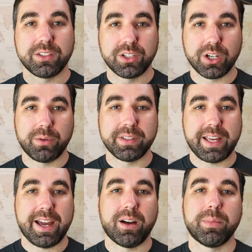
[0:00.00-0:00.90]
you go in
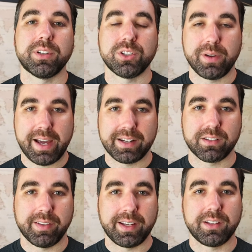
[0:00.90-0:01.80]
the app, you
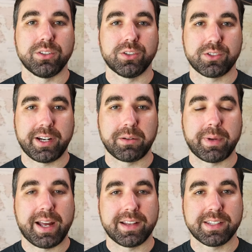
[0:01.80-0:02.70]
activate your train
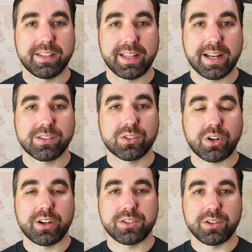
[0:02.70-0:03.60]
pass, and that
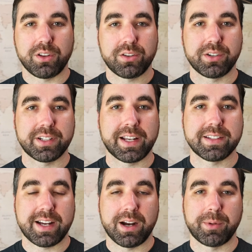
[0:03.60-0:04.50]
starts your 30-day
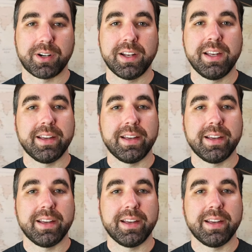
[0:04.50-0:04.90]
timer.